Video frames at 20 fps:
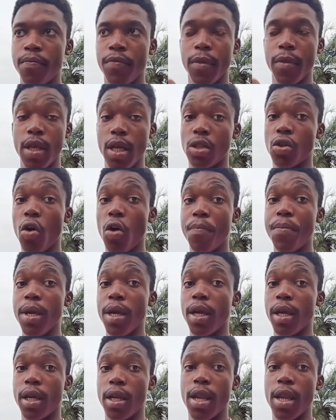their
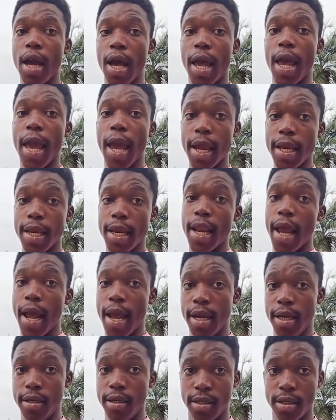topic, their
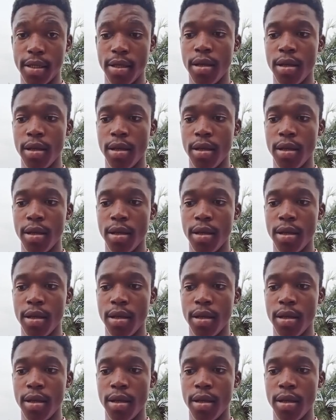headlines.